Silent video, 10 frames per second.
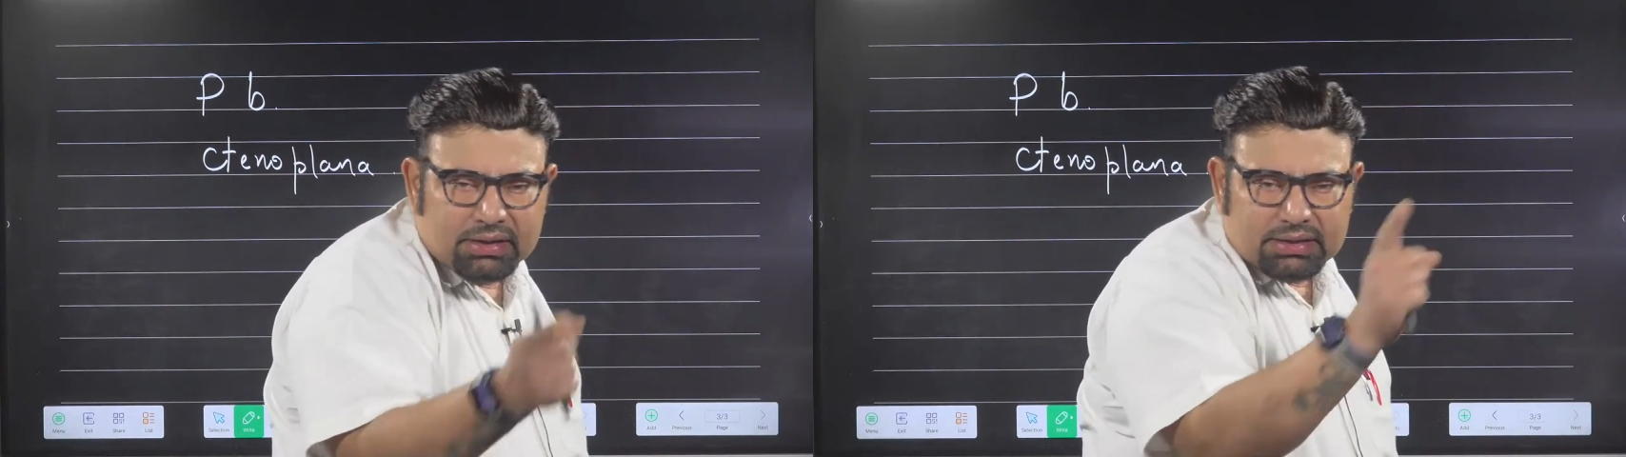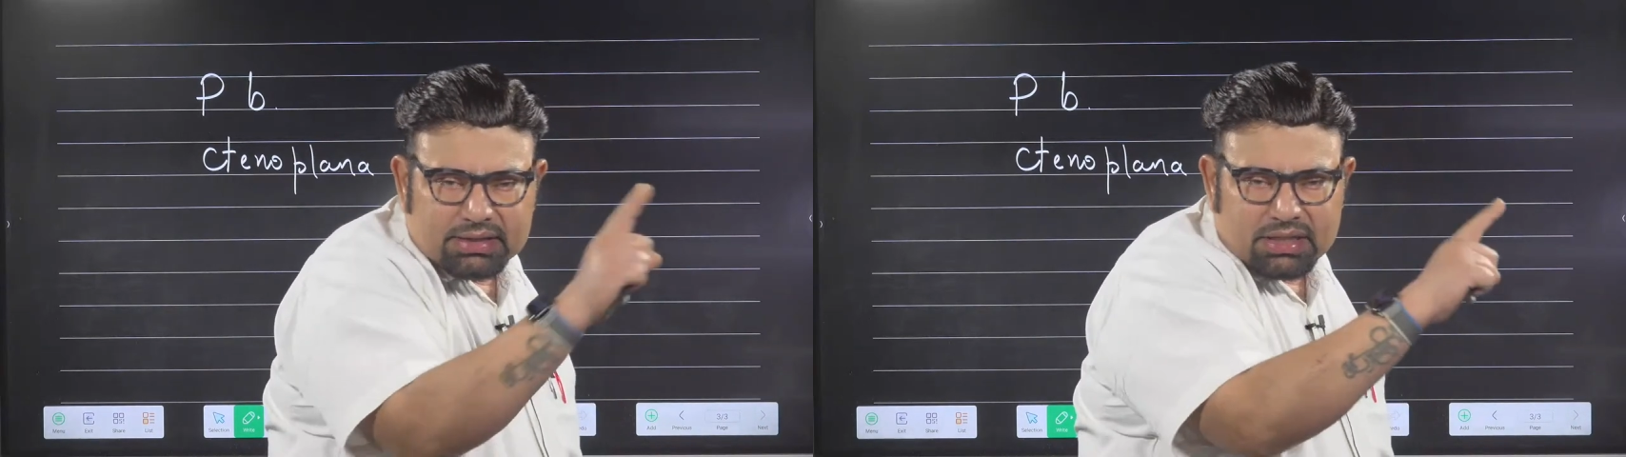
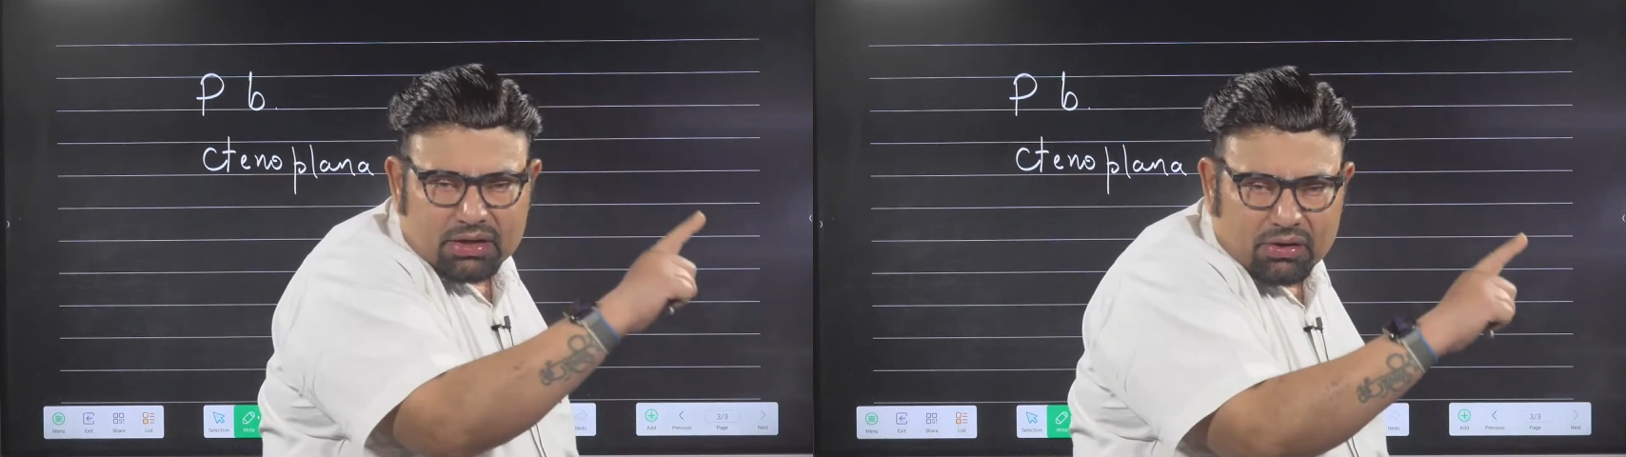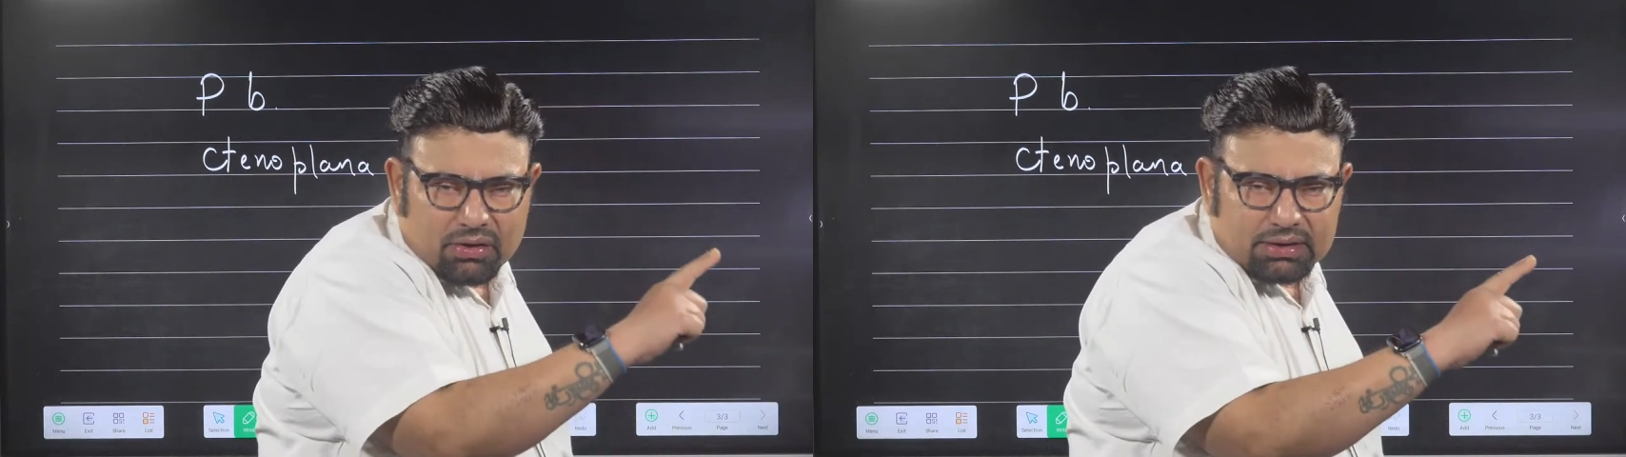these
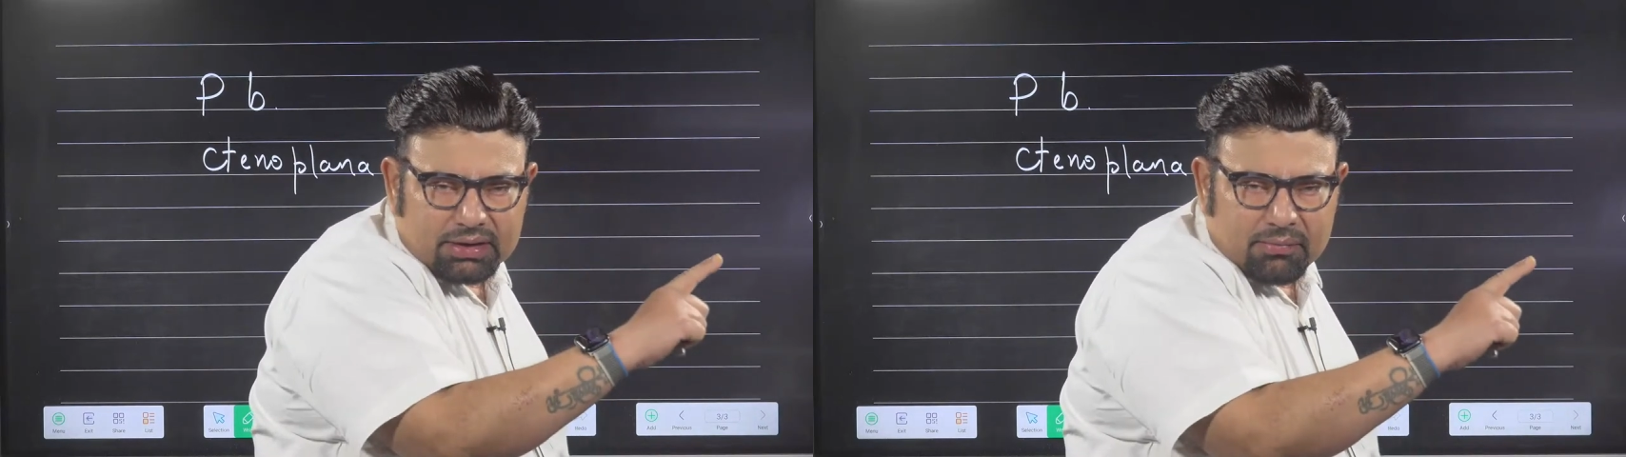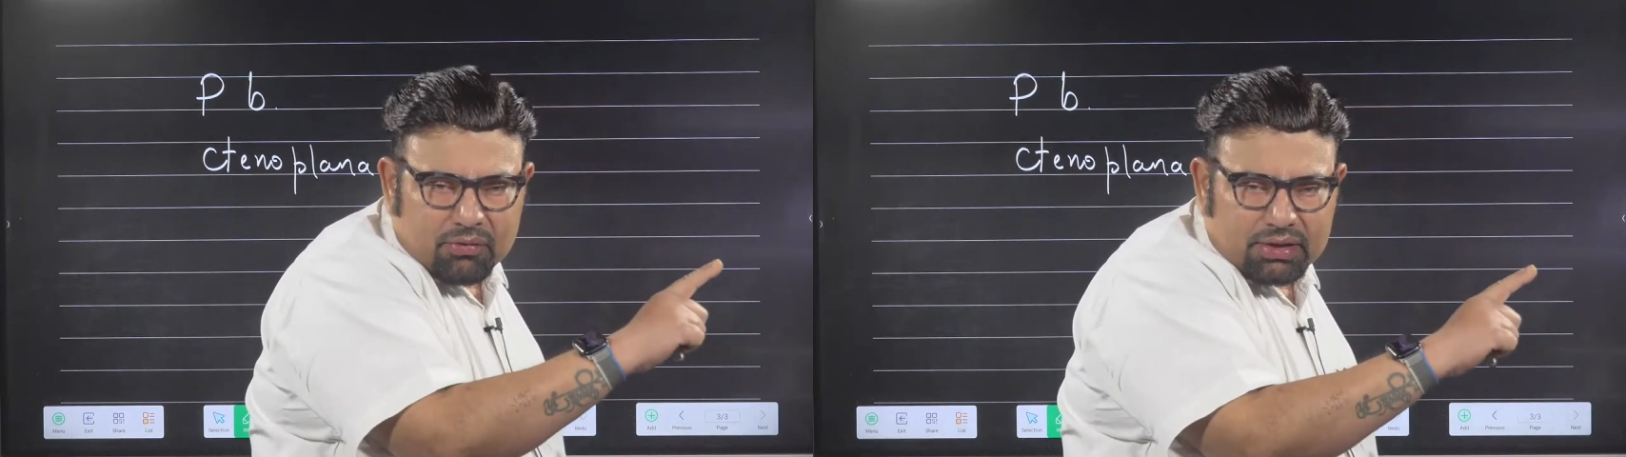are all
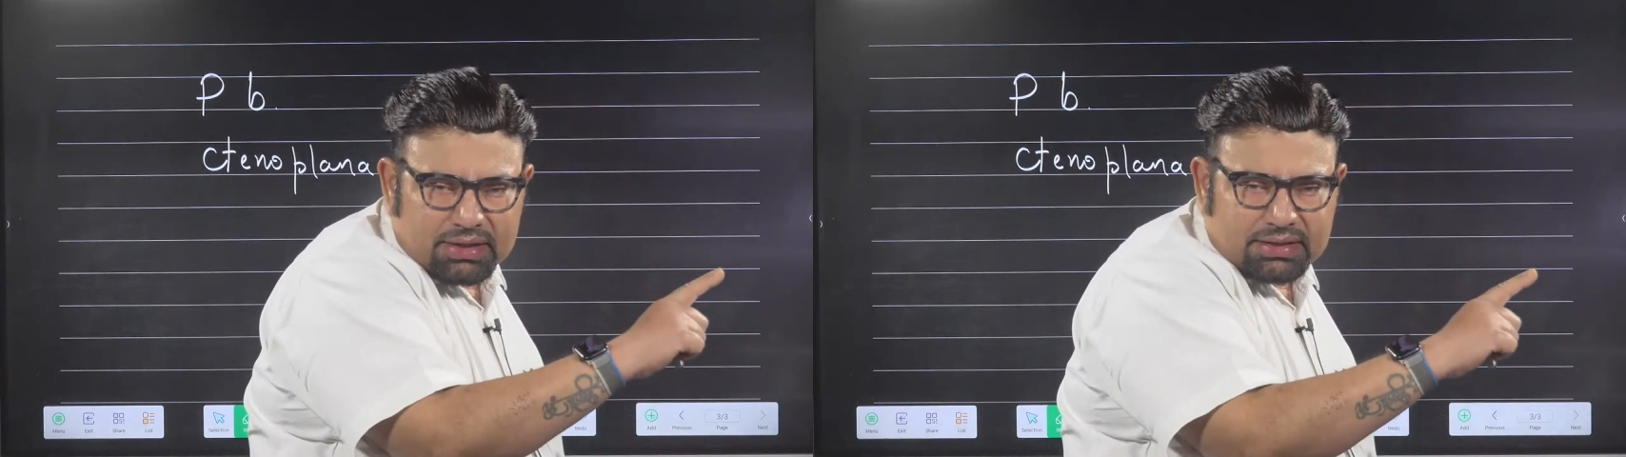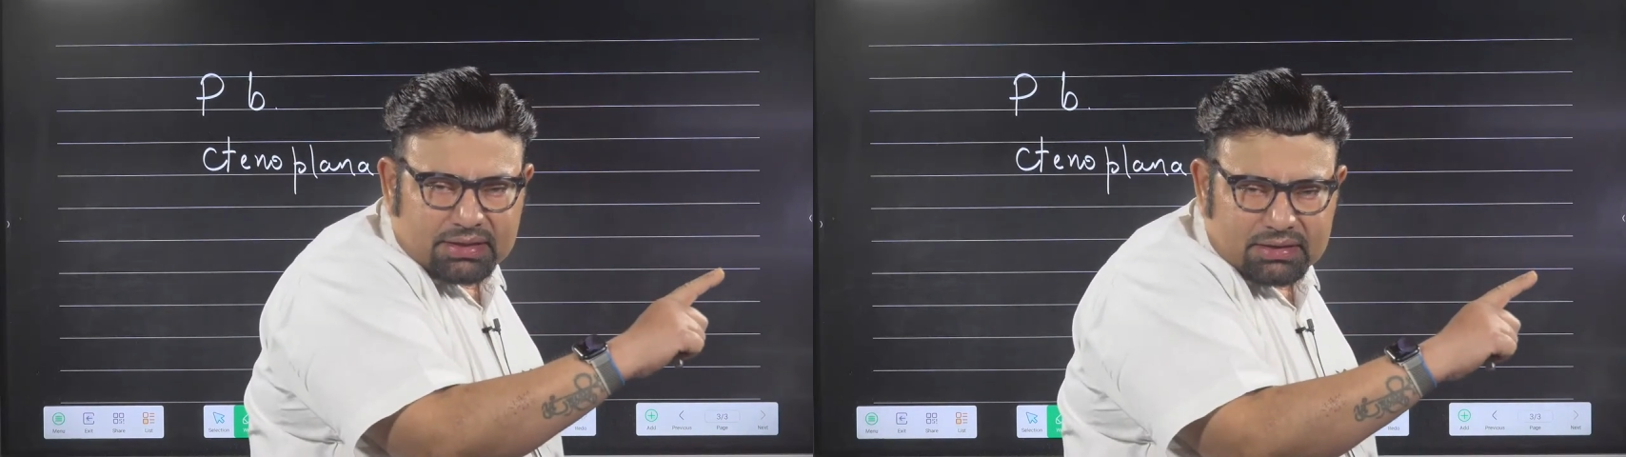the
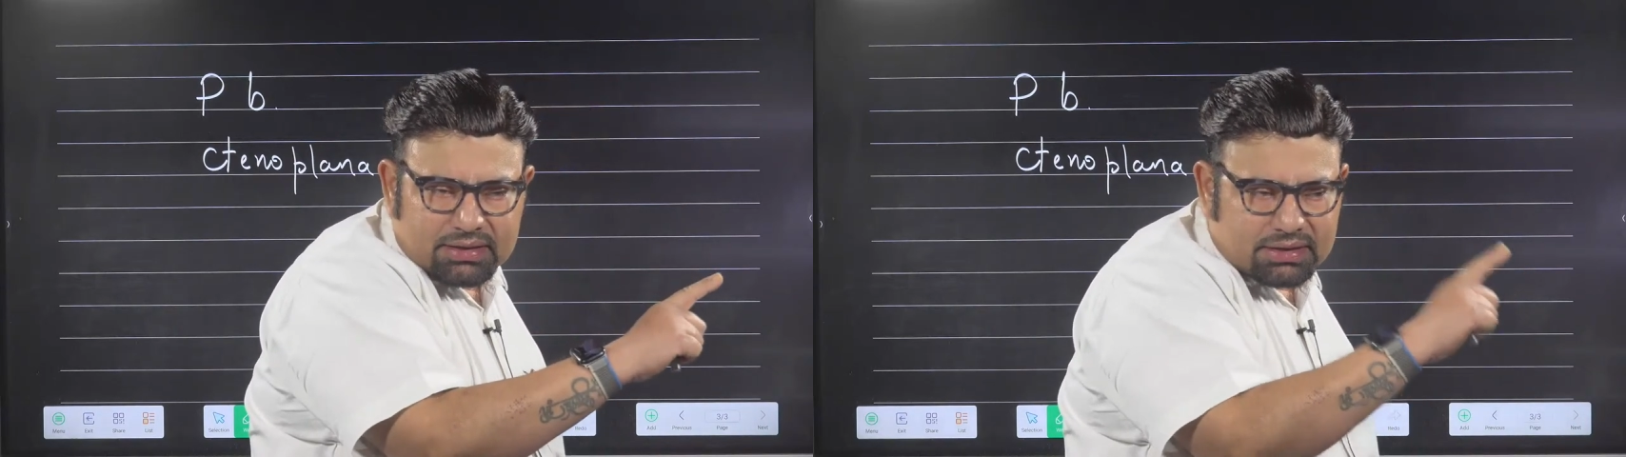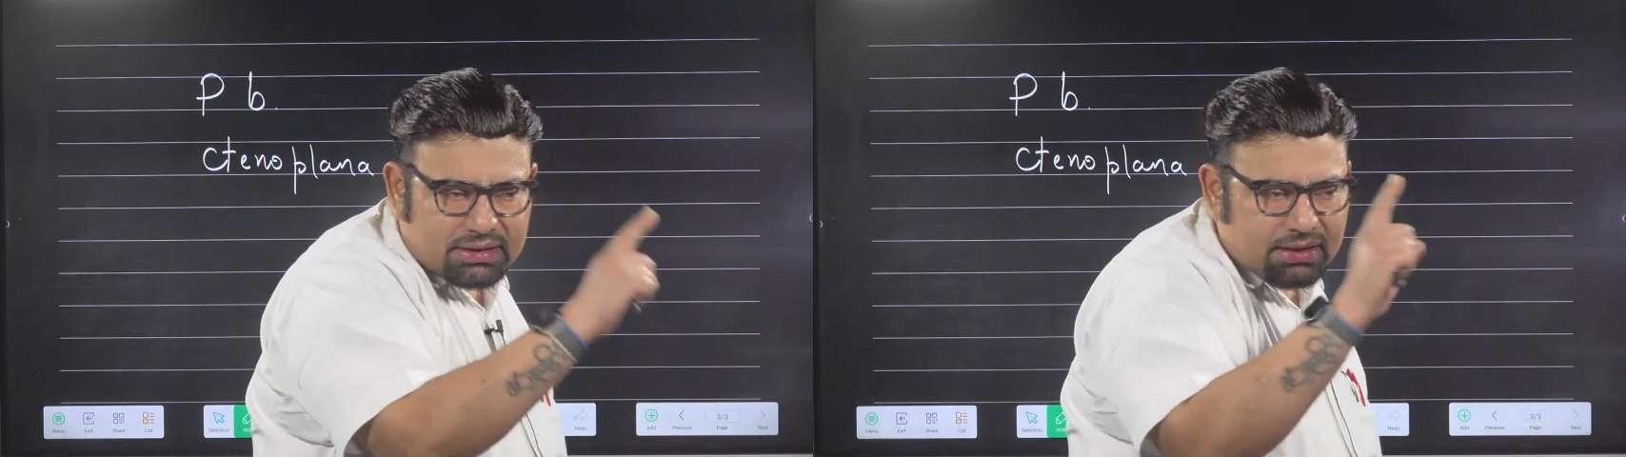molluscans.